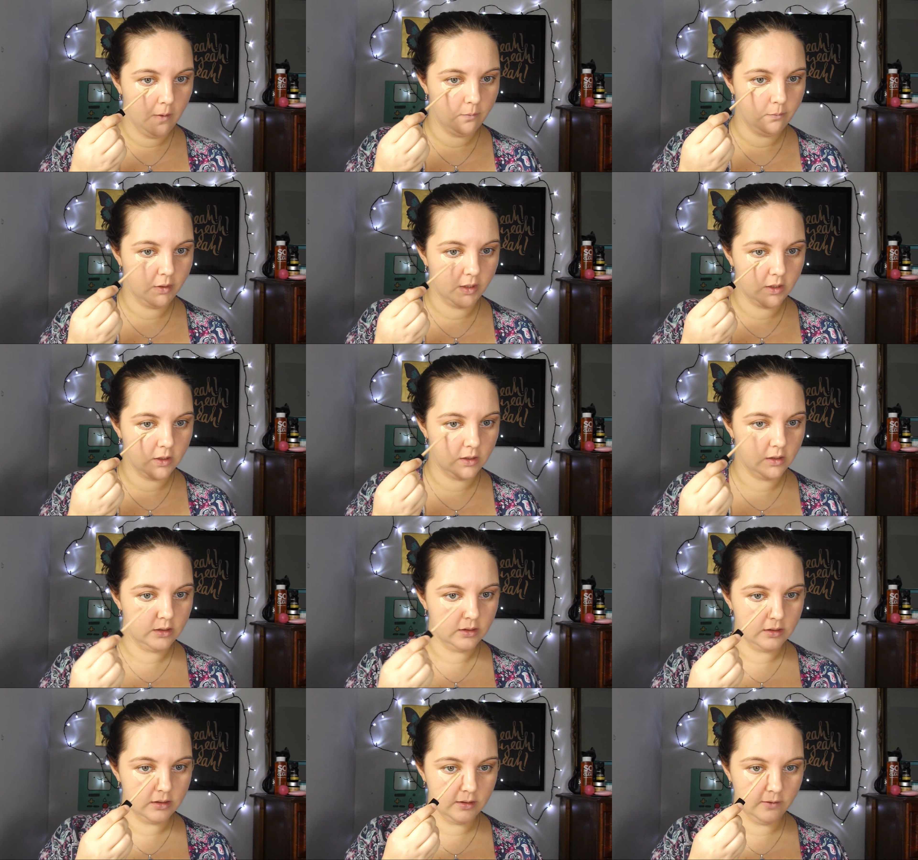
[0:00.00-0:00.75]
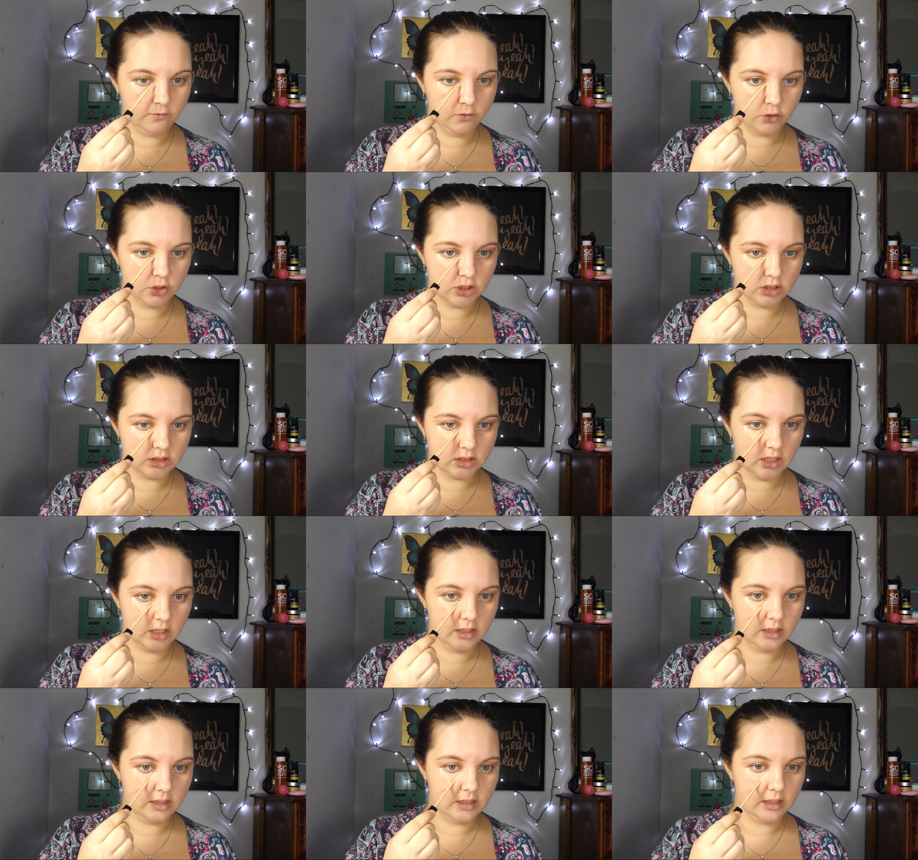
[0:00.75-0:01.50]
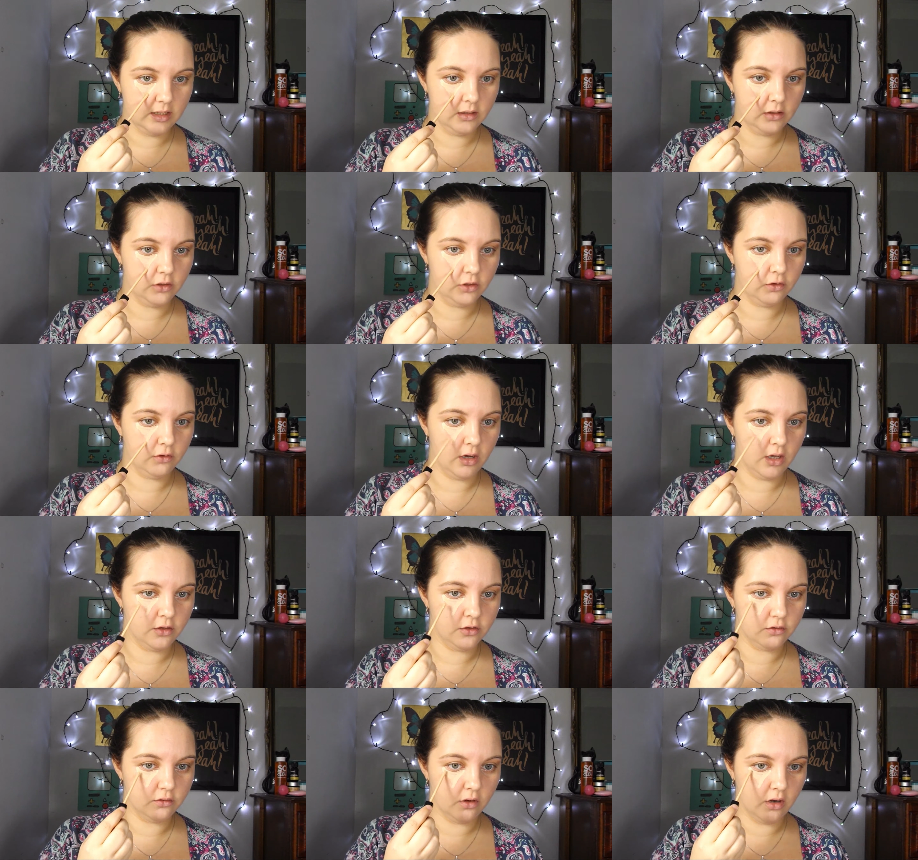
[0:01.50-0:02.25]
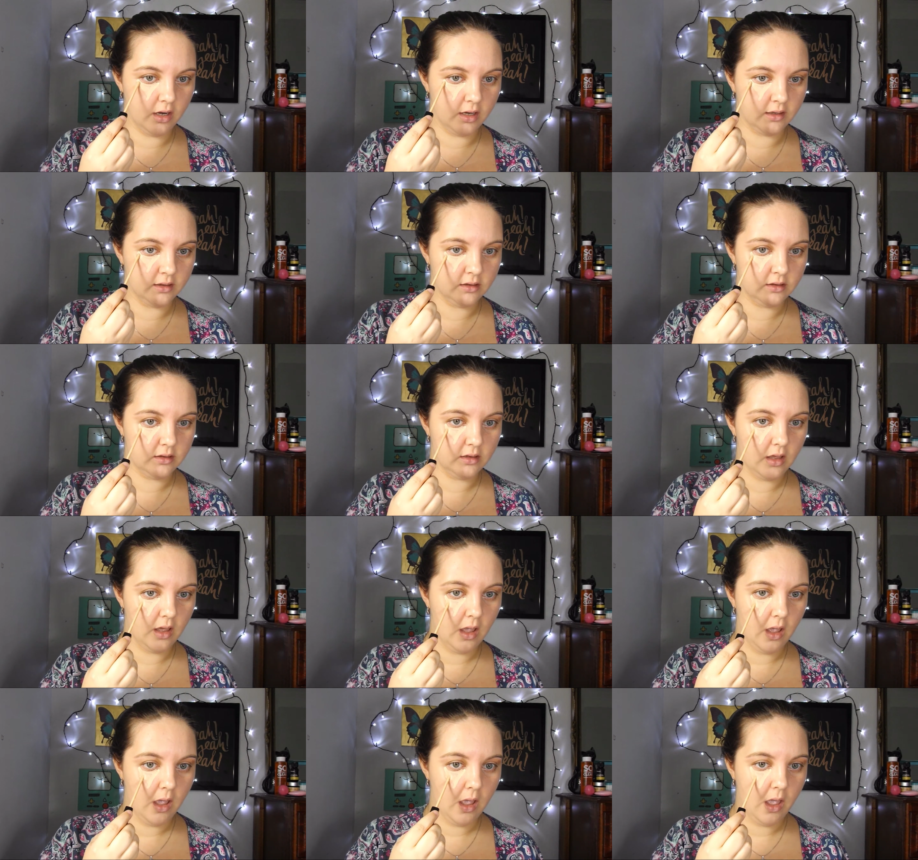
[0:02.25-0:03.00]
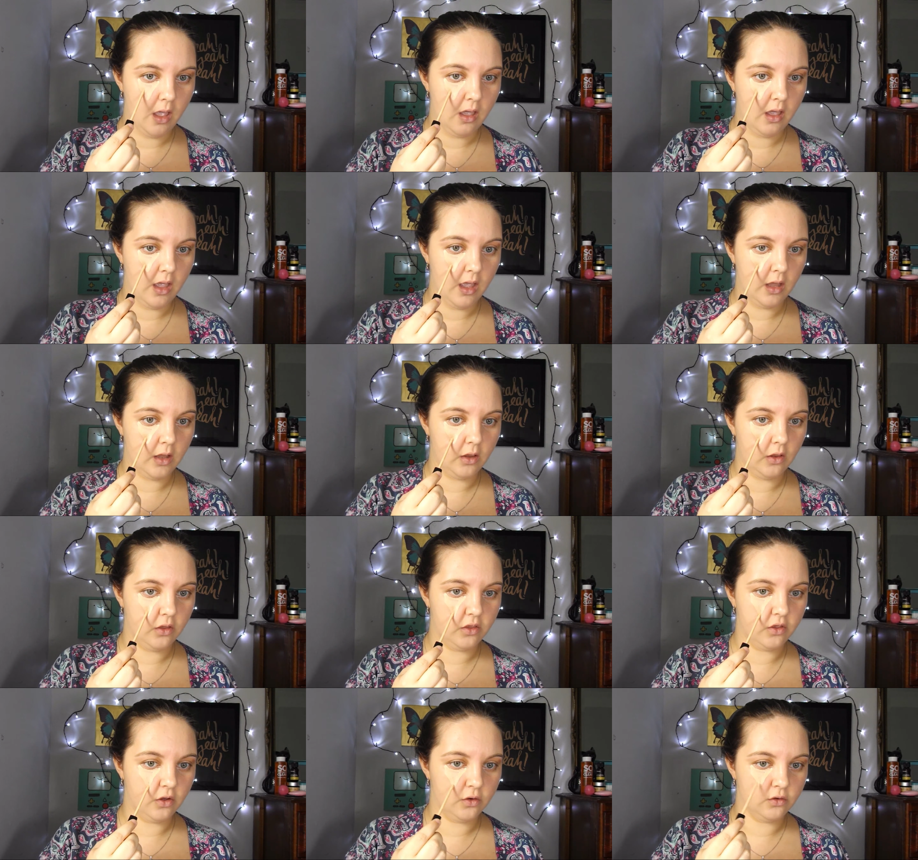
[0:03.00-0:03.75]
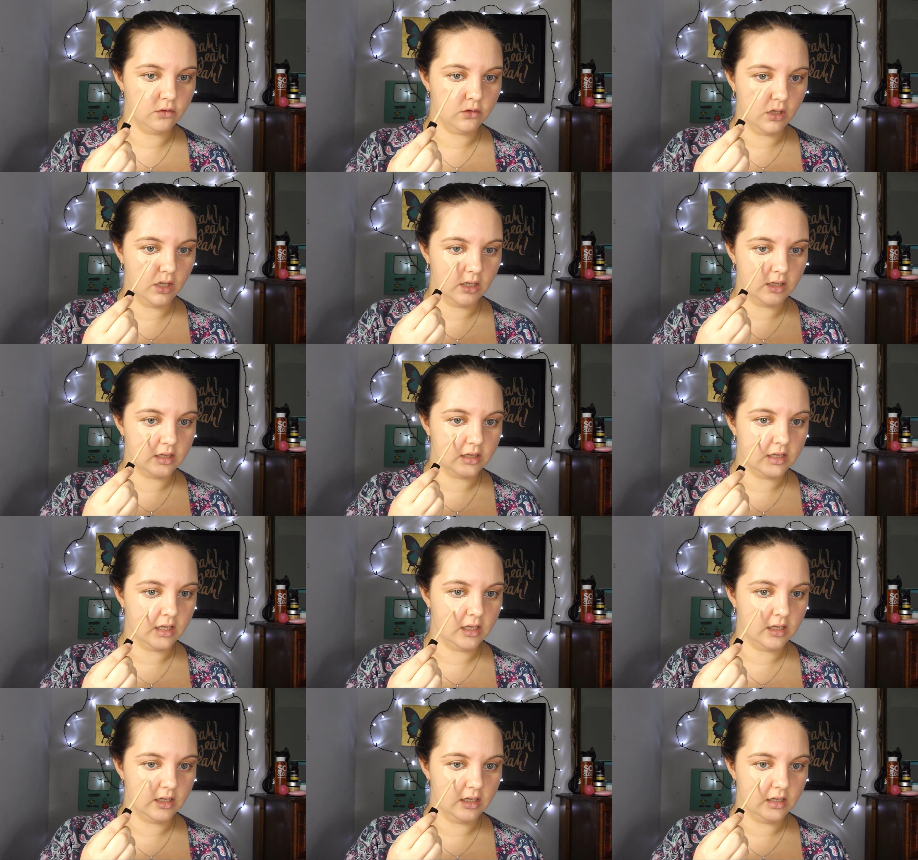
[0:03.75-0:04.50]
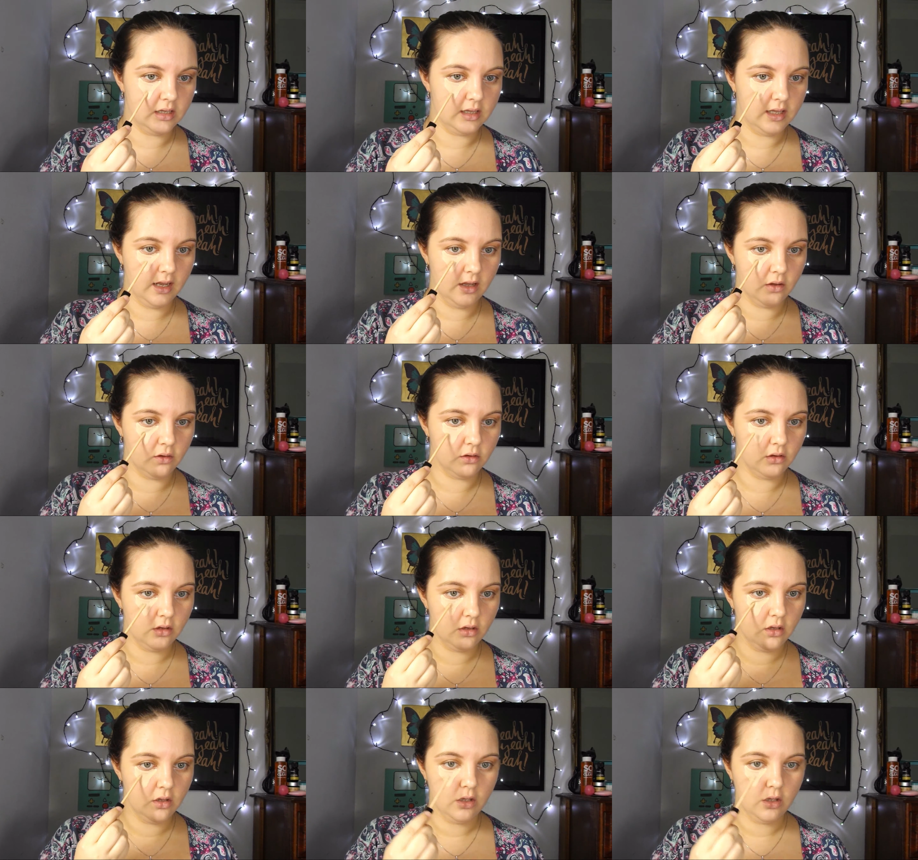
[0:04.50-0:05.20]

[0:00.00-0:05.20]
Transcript: because if you just conceal your under eyes and don't extend it down,